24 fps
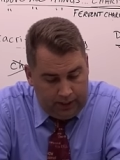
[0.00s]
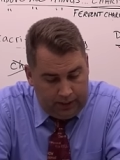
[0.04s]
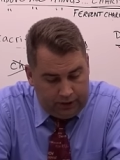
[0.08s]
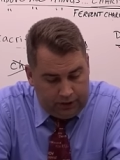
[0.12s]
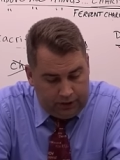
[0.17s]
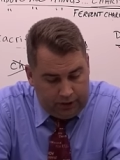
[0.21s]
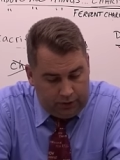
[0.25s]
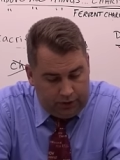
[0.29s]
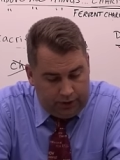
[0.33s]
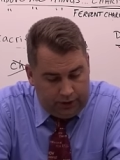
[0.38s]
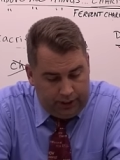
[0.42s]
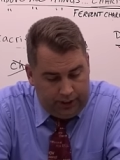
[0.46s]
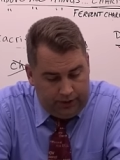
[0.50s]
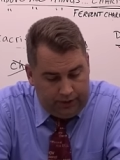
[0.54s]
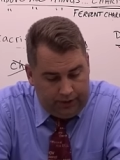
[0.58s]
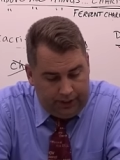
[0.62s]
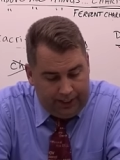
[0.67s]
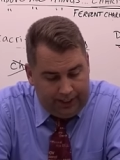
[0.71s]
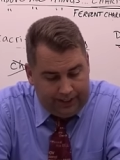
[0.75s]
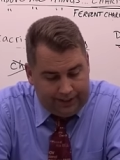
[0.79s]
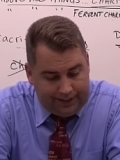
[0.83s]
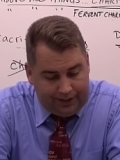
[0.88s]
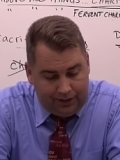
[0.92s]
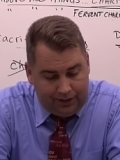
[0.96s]
So
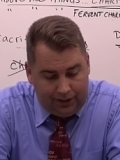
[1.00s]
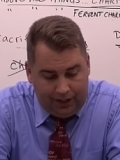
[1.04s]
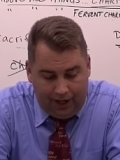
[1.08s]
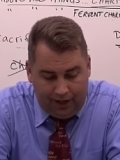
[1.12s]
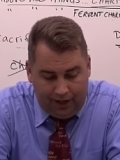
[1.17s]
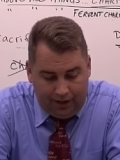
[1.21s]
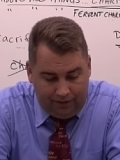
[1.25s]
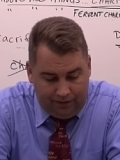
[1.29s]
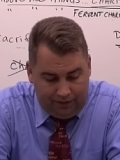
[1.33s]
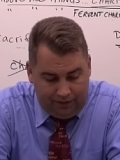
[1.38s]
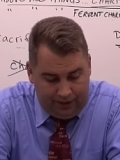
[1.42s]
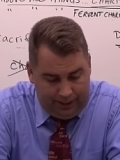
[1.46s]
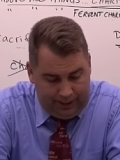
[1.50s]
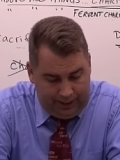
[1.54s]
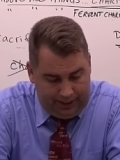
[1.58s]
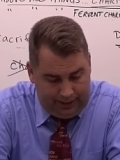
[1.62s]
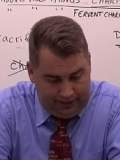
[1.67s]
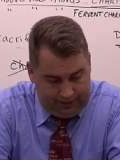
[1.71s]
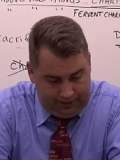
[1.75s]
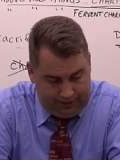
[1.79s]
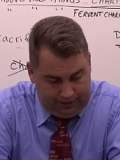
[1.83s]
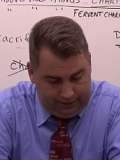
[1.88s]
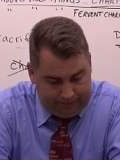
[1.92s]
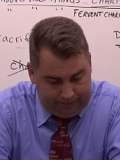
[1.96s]
charity is a lot of
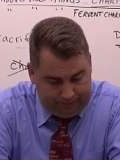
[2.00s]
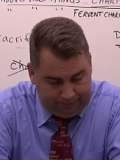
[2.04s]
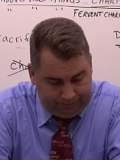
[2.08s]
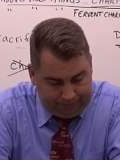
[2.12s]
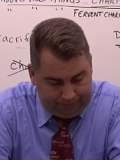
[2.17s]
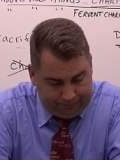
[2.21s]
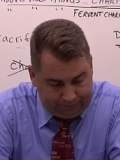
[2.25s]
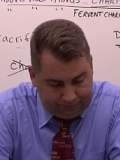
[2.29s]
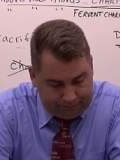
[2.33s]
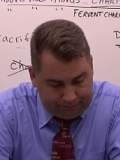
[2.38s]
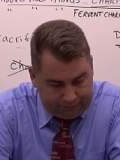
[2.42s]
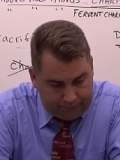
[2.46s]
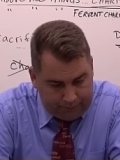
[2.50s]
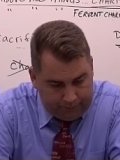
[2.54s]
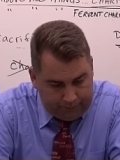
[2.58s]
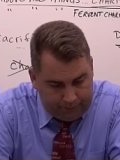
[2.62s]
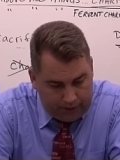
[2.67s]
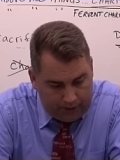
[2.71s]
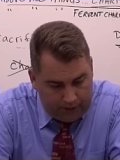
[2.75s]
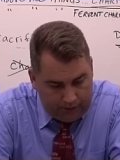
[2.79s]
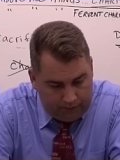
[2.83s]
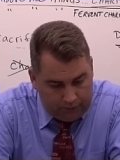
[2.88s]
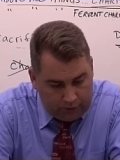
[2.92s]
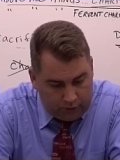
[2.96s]
things.
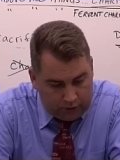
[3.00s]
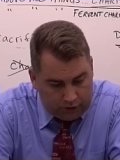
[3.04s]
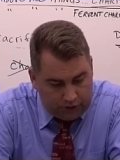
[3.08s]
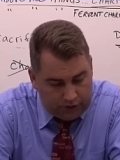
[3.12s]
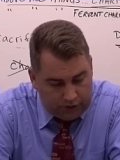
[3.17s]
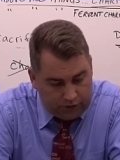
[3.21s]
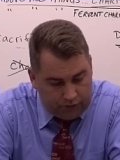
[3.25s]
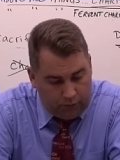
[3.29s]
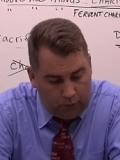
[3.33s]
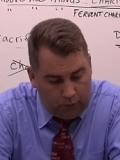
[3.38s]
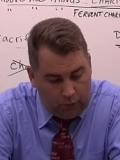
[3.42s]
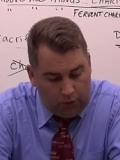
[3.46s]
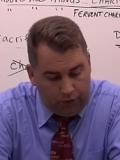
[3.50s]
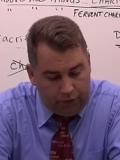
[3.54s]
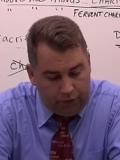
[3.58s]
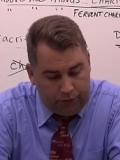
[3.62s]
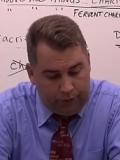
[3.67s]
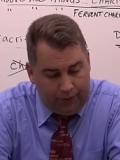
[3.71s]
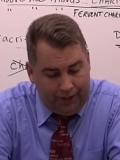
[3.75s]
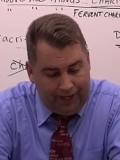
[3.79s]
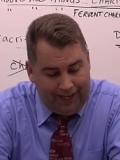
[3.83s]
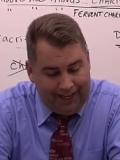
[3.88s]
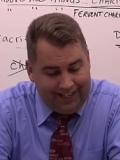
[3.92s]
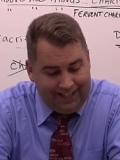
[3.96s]
Verses 4
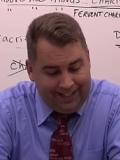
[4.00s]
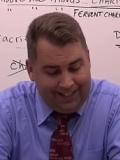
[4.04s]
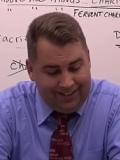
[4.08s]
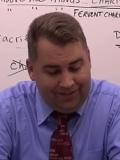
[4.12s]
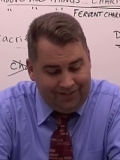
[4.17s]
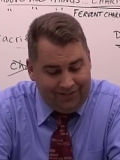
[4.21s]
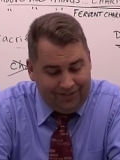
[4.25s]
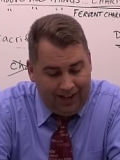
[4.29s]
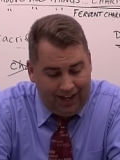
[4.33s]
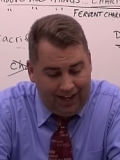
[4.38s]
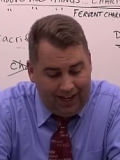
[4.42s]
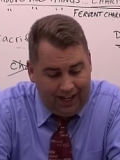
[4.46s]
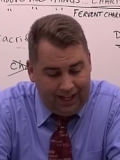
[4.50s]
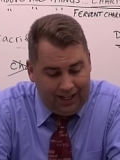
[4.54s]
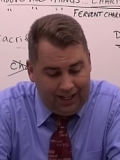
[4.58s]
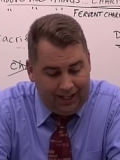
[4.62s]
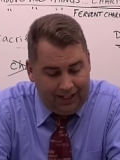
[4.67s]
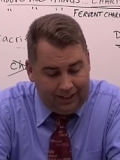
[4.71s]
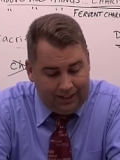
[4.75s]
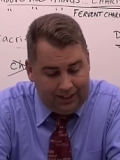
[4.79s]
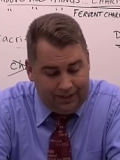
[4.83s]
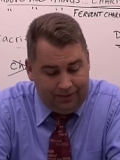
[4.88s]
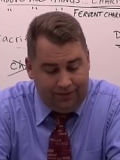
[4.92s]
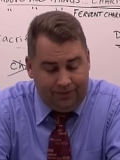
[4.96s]
through 8 divine,
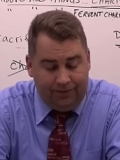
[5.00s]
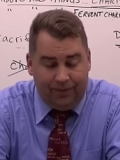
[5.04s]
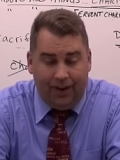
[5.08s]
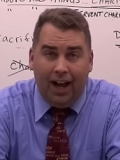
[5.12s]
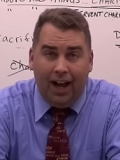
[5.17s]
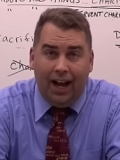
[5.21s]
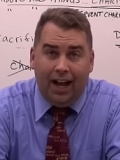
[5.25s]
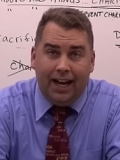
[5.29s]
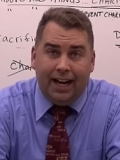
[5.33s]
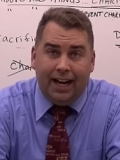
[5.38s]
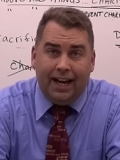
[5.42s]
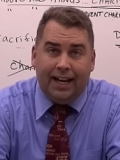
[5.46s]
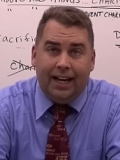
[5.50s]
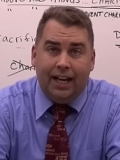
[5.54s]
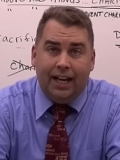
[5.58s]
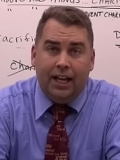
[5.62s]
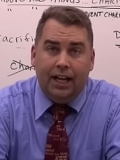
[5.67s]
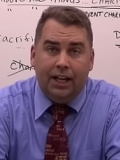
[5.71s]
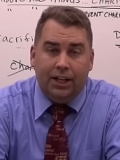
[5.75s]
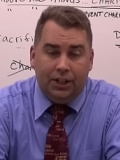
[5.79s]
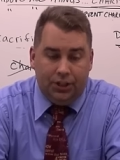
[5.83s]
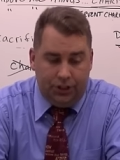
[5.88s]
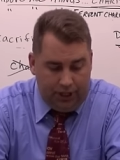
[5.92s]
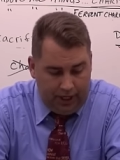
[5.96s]
uh, define
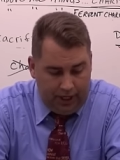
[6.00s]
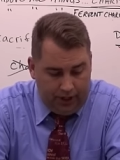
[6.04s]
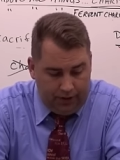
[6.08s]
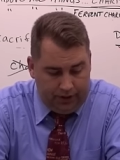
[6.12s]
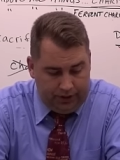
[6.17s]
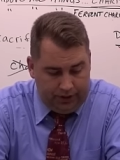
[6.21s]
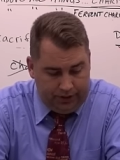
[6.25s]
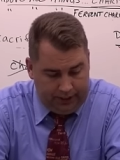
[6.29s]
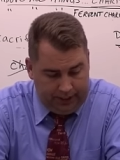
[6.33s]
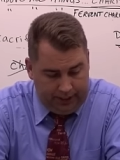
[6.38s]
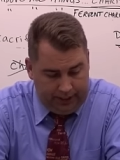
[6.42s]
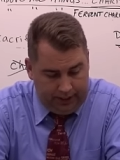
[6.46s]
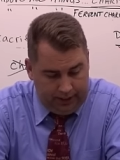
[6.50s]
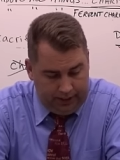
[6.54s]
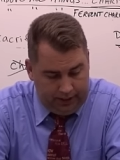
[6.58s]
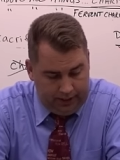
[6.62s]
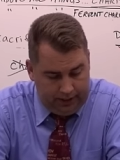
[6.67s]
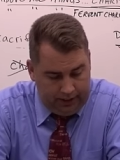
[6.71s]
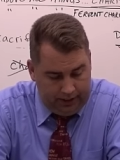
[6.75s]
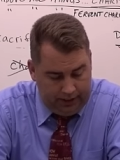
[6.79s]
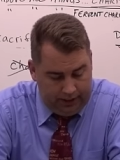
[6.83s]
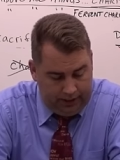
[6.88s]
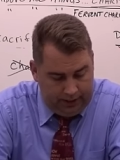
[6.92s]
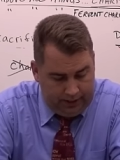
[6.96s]
charity.
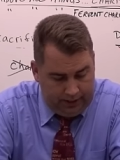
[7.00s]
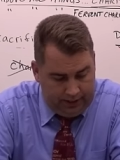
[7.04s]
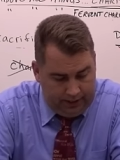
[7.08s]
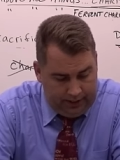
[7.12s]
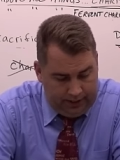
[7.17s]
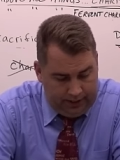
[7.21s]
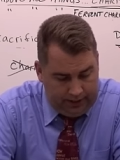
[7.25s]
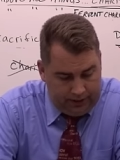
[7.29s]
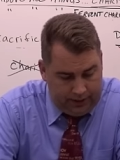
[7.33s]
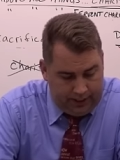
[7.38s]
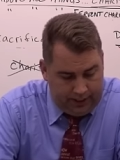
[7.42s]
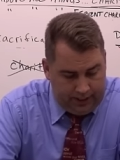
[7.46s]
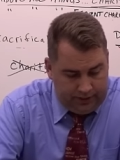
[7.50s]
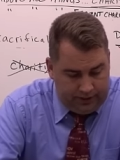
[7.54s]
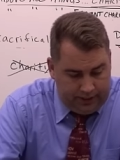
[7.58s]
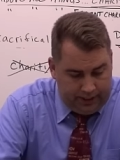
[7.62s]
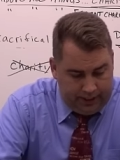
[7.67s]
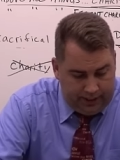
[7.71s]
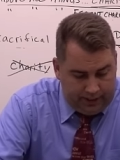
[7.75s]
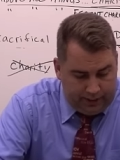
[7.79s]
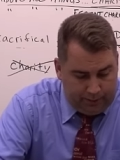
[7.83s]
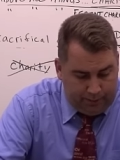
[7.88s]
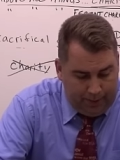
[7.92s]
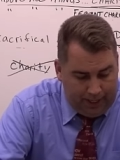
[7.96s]
It says
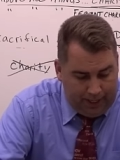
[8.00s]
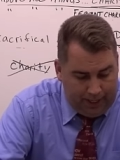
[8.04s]
that it's